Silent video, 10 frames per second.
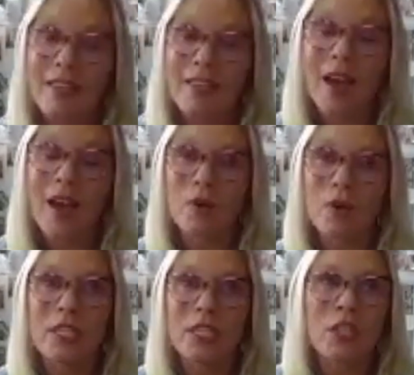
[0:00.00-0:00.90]
Yeah, we
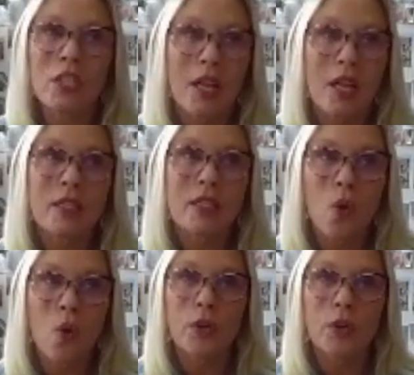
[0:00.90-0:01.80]
teach the class the
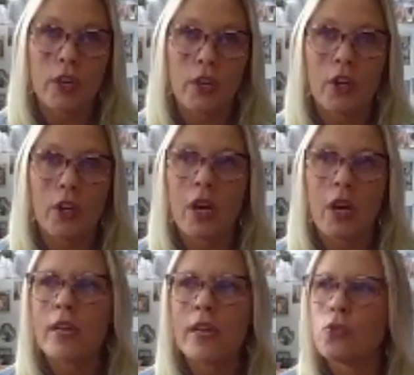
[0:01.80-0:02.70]
whole year. Now,
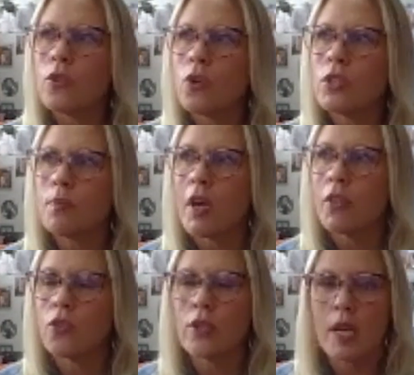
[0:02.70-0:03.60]
I do know some
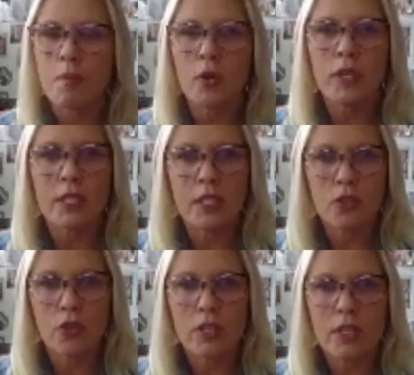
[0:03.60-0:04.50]
other neighboring
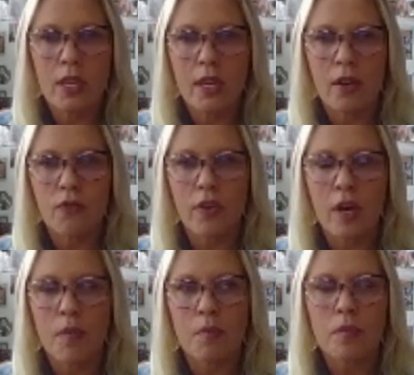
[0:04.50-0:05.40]
districts that have
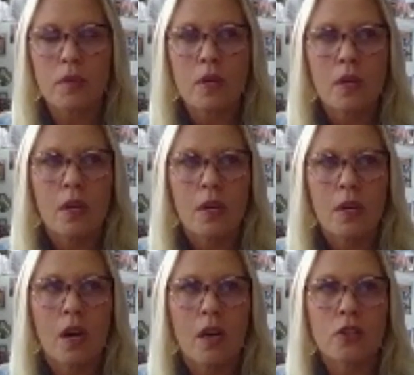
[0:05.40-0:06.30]

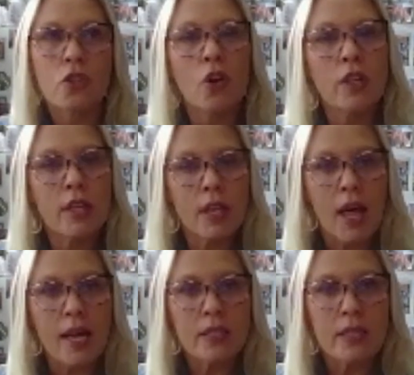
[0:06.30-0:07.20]
started the
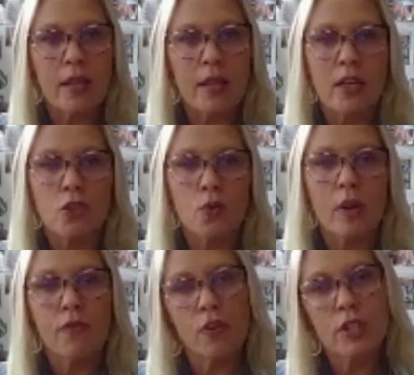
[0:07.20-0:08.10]
class, and they do
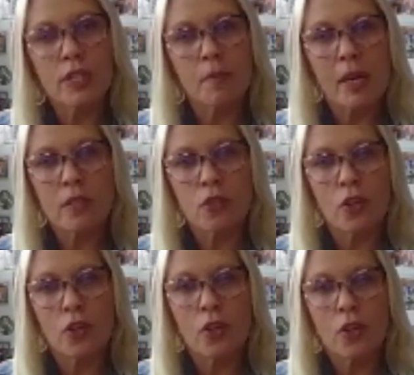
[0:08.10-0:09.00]
it for a
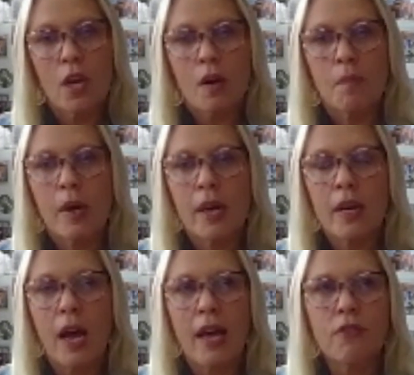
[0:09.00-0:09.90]
semester. But
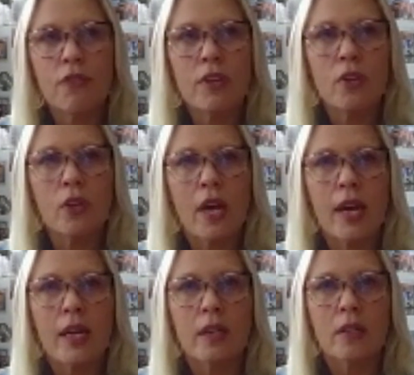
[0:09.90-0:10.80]
I feel
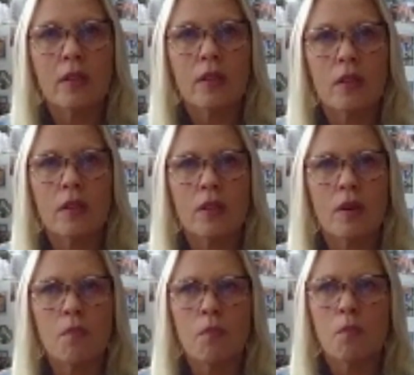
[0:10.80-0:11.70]
like
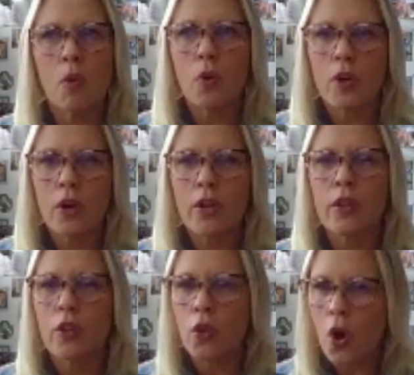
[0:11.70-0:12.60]
the more and
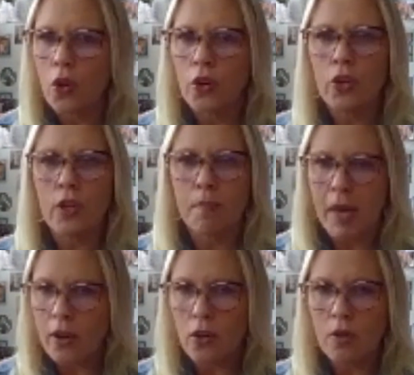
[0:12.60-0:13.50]
the longer, the
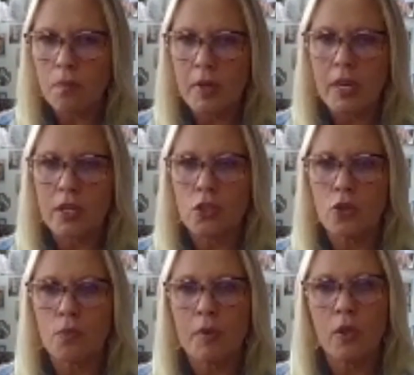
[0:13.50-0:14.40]
better, because
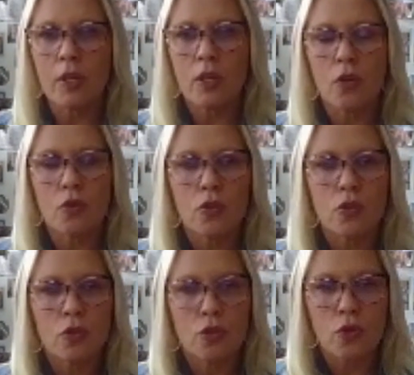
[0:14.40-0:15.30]
you're building
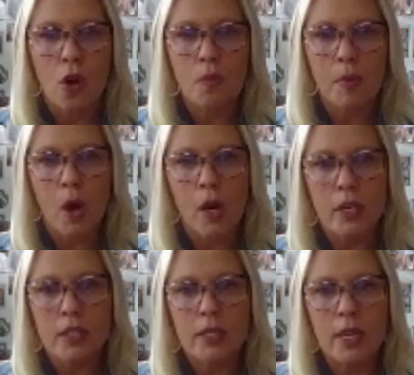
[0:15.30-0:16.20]
those strong
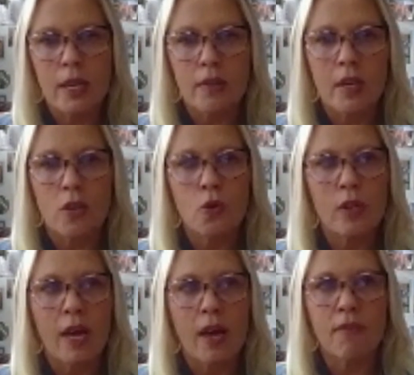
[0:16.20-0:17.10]
bonds, and then you
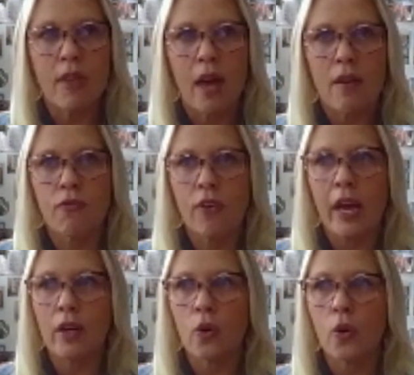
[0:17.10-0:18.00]
can have that
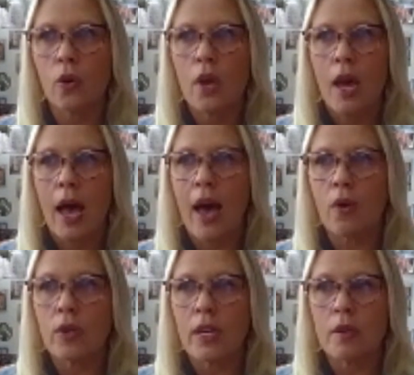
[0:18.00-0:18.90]
final
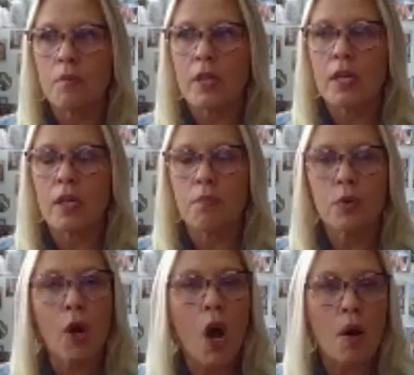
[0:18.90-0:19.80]
outing be
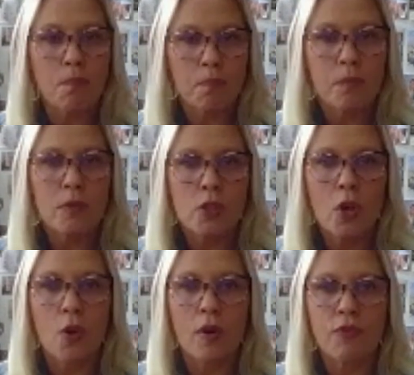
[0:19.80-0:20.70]
prom.
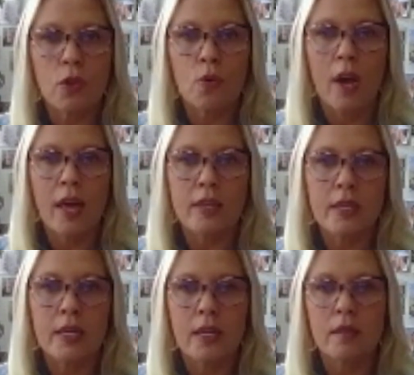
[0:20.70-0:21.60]
So if you
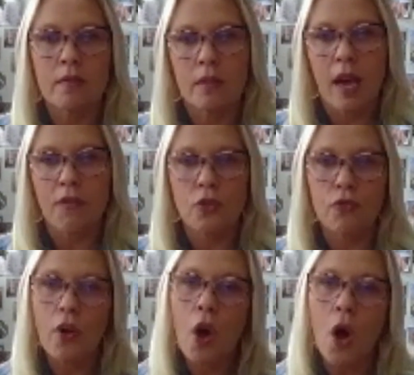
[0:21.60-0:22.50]
ended it after
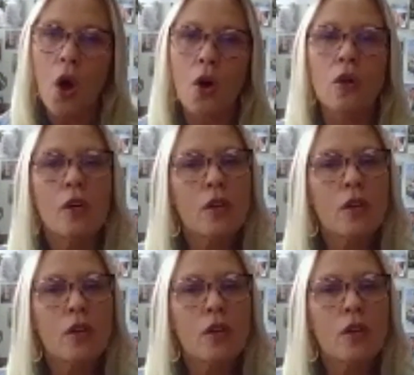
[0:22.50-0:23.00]
fall,